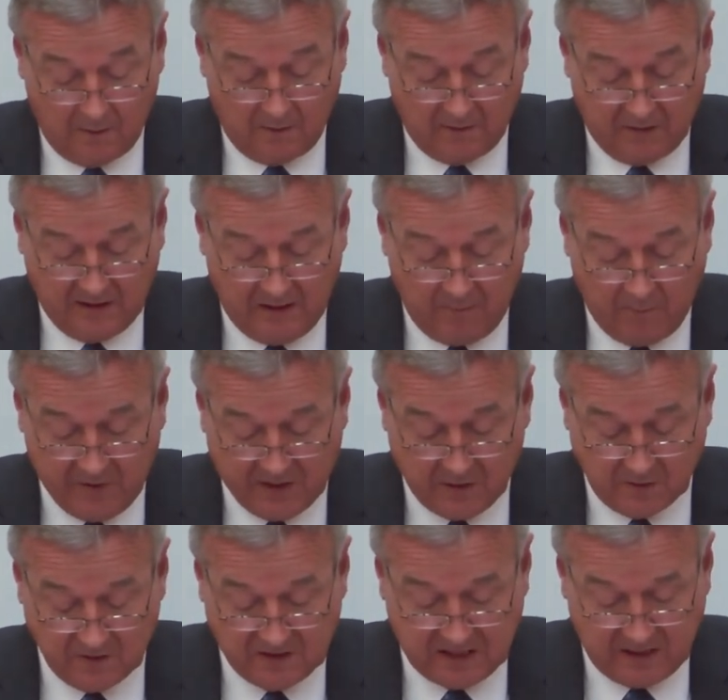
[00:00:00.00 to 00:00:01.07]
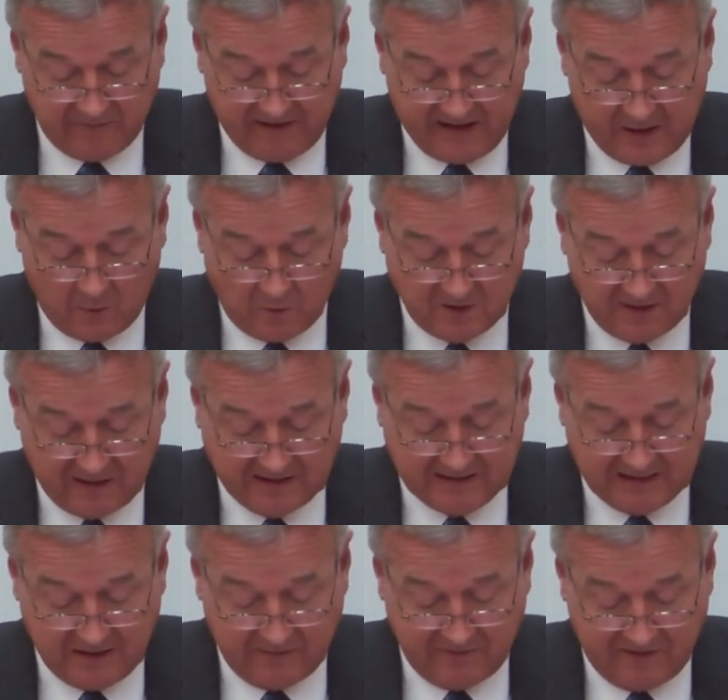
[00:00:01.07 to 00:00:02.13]
The Bickel survey also
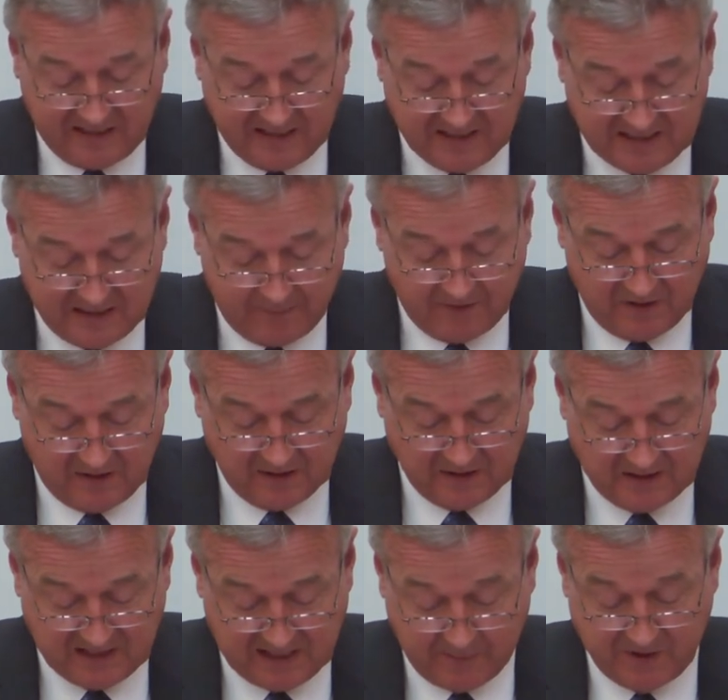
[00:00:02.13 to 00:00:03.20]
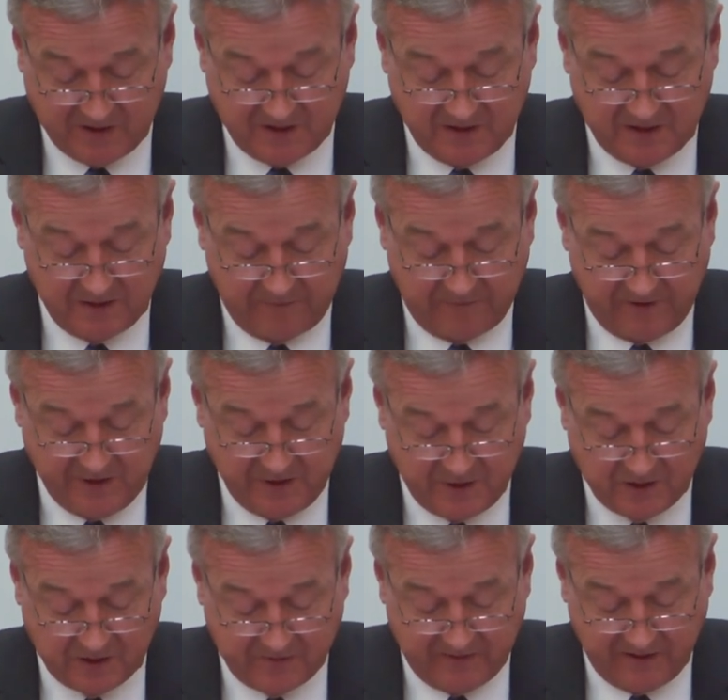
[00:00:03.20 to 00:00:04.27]
identified some of the substantive
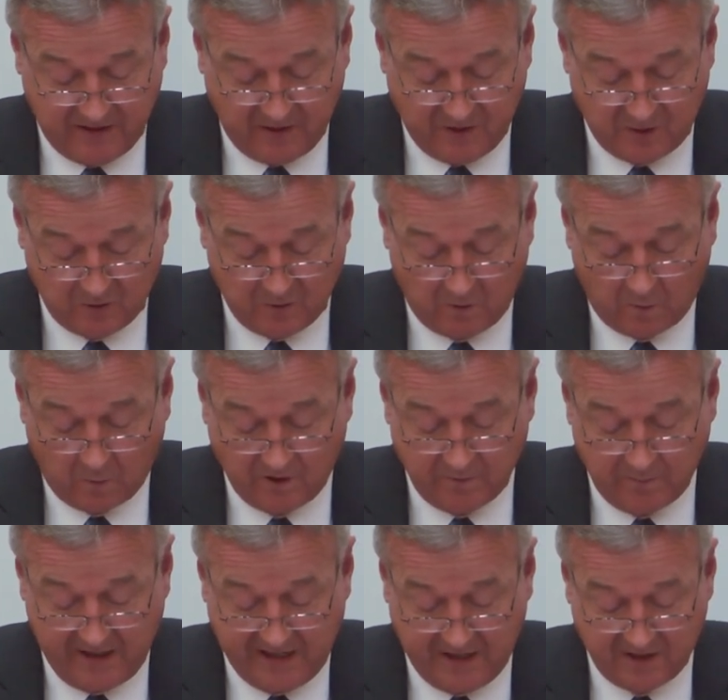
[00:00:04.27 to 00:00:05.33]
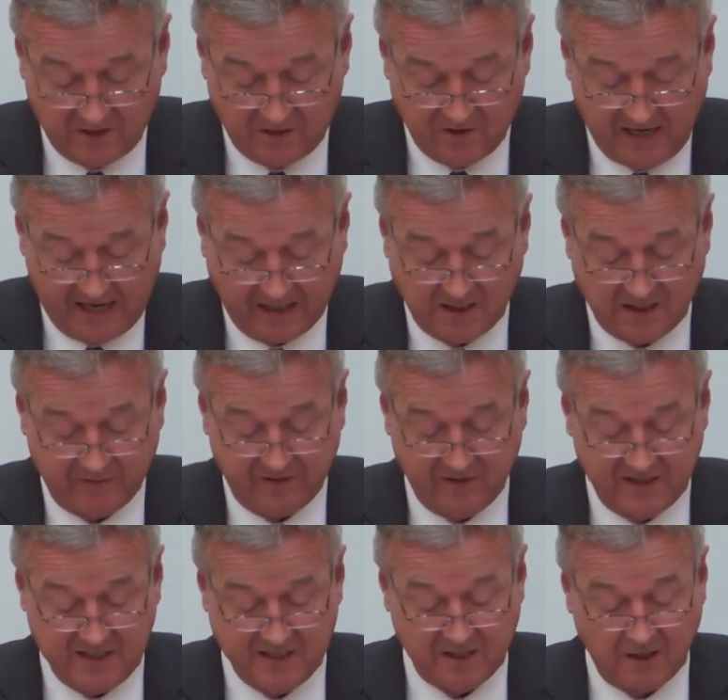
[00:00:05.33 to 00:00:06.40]
features of English law which make it attractive,
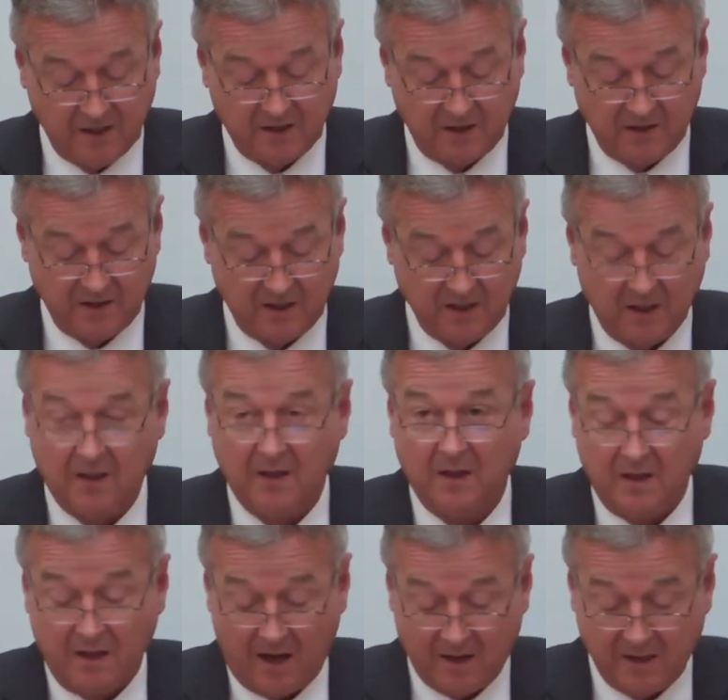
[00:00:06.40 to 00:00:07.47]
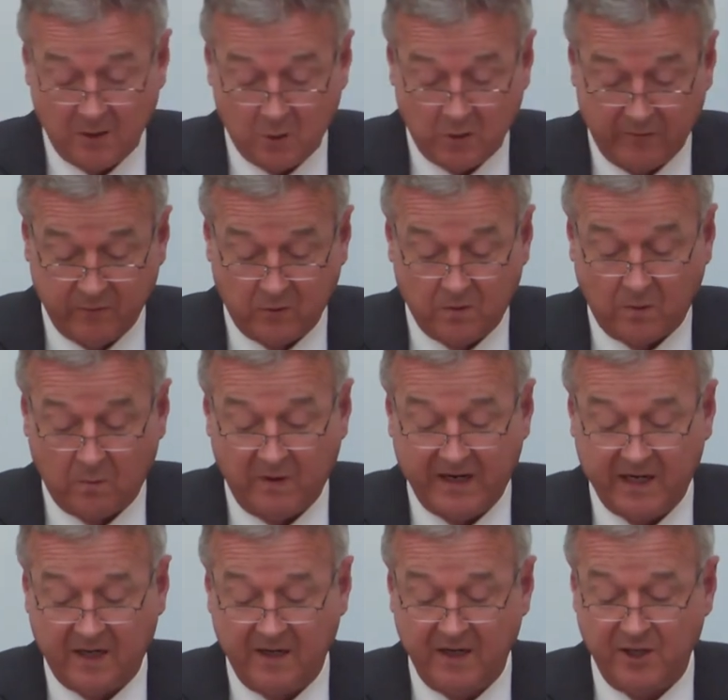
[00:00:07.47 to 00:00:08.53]
and these included unequivocal
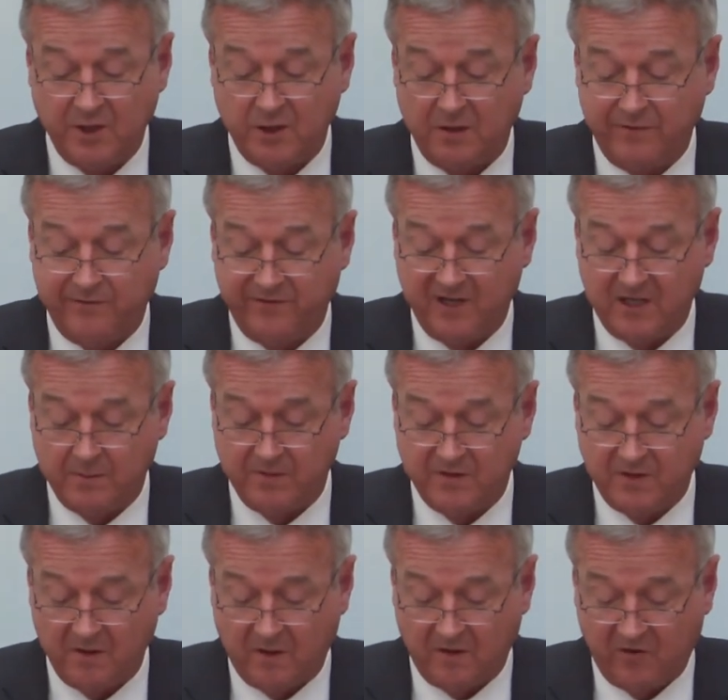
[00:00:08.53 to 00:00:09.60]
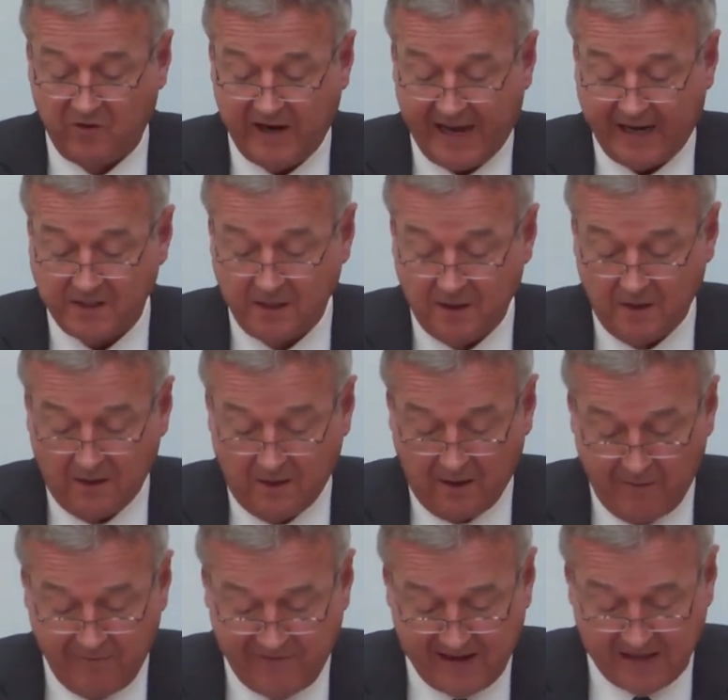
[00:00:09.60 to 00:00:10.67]
recognition of freedom to contract,
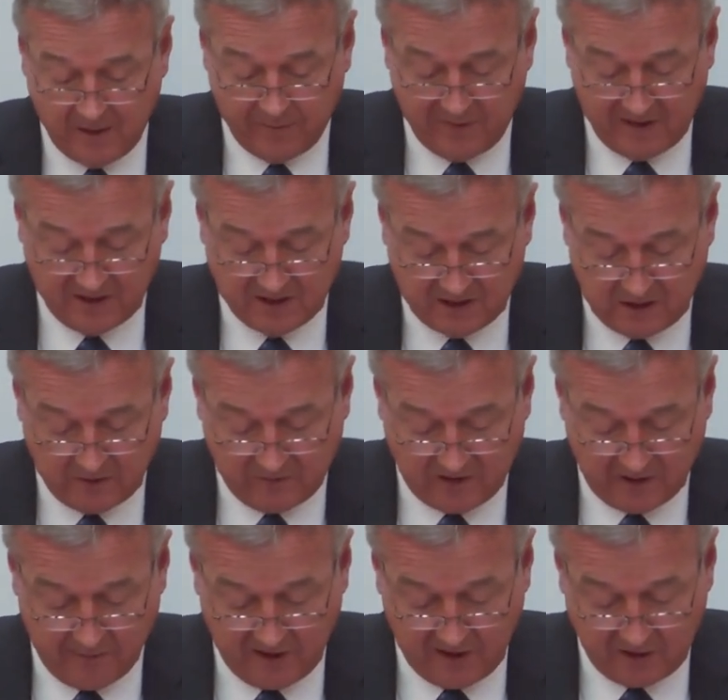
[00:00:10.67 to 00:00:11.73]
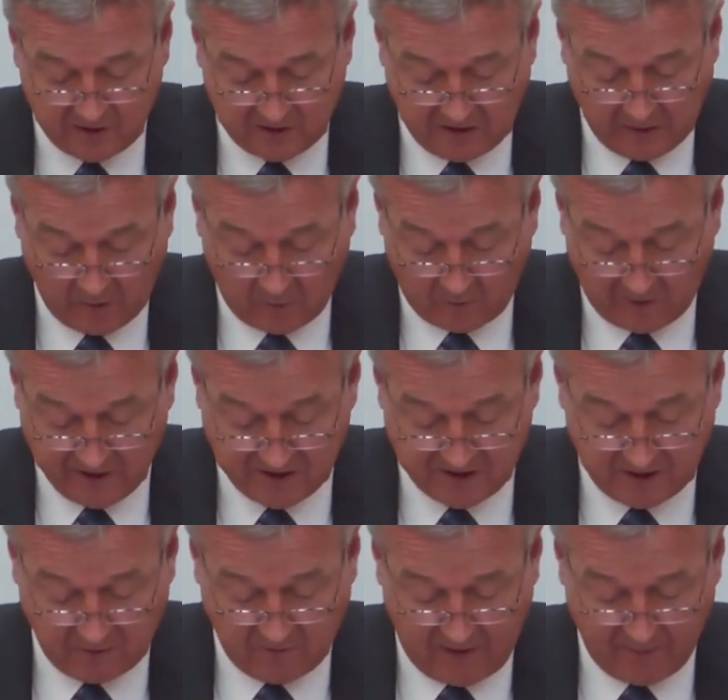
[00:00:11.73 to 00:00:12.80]
availability of commercially
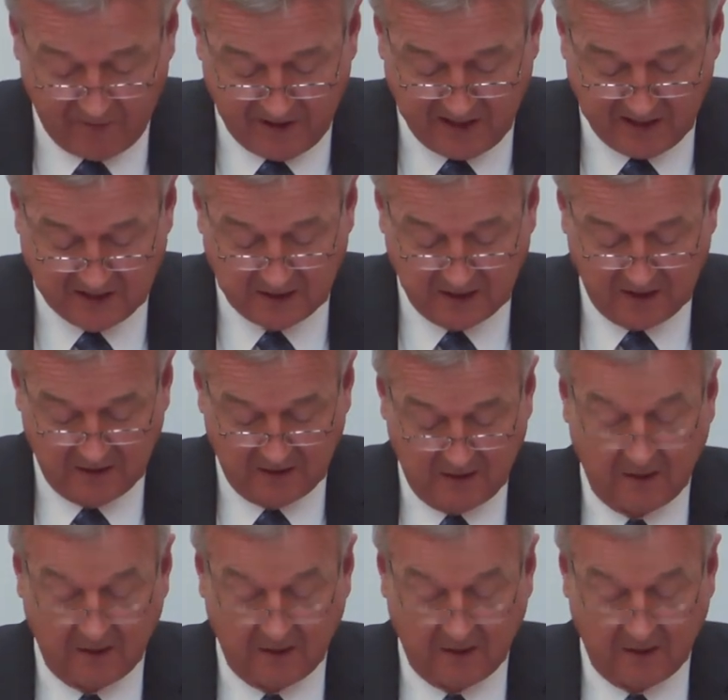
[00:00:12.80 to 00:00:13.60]
oriented remedies,